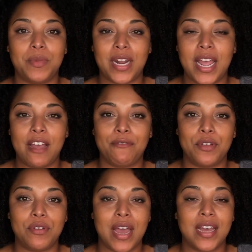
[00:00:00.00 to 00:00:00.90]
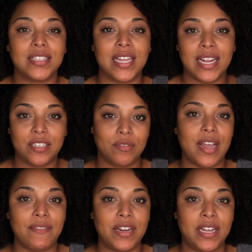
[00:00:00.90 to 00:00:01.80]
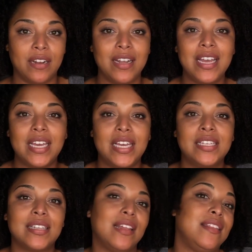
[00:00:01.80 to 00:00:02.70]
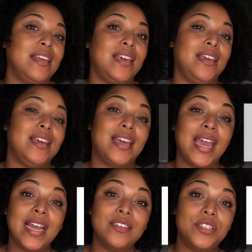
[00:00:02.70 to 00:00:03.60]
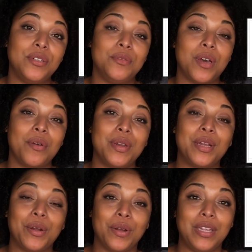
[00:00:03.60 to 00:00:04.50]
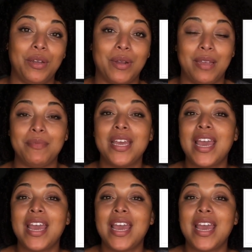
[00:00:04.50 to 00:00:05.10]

dupe that I have for you guys, and I don't have it here, is the Cantu Coconut Curling Cream.